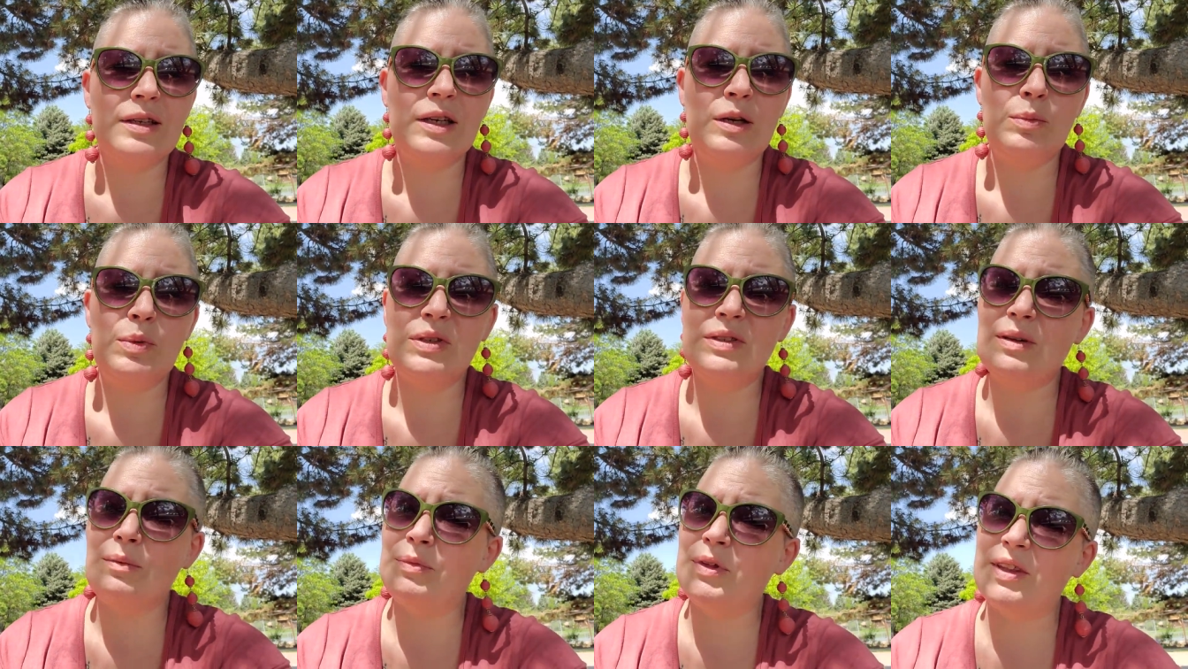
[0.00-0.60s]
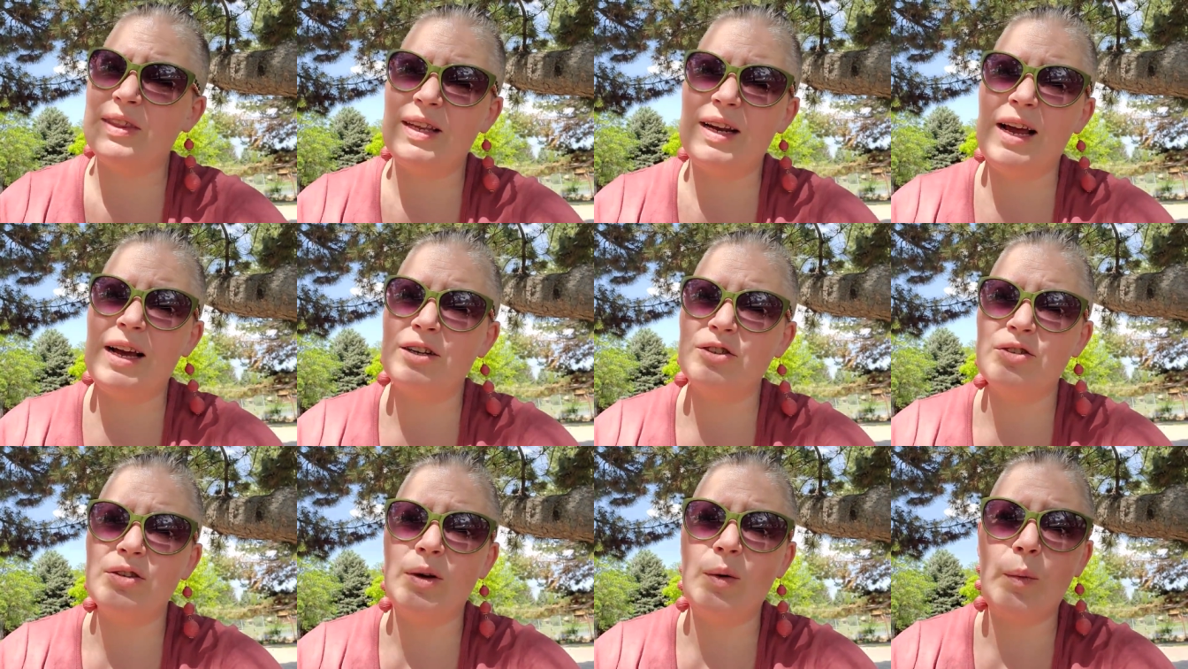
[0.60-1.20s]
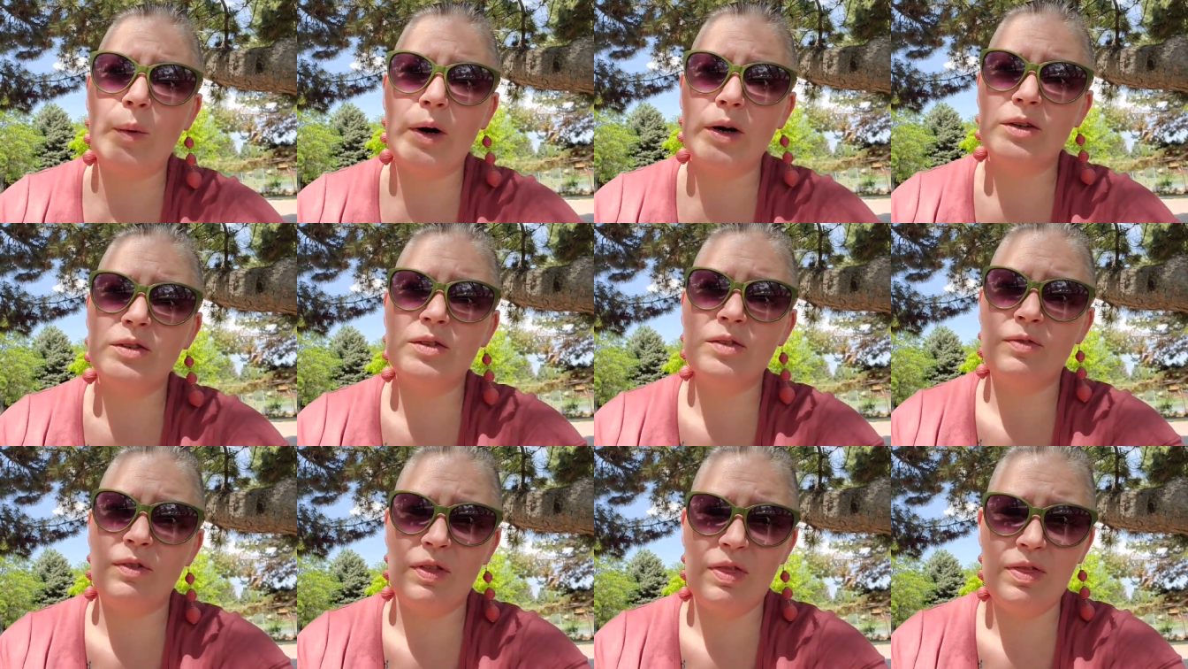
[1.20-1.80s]
going to be something that actually
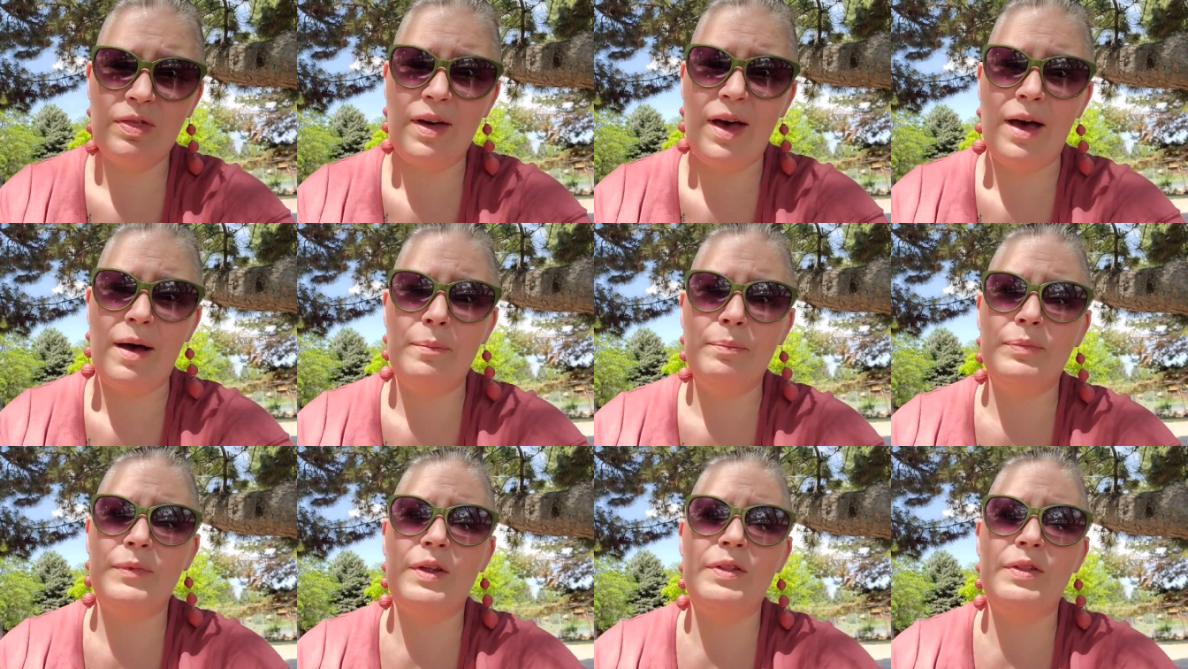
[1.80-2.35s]
works for them,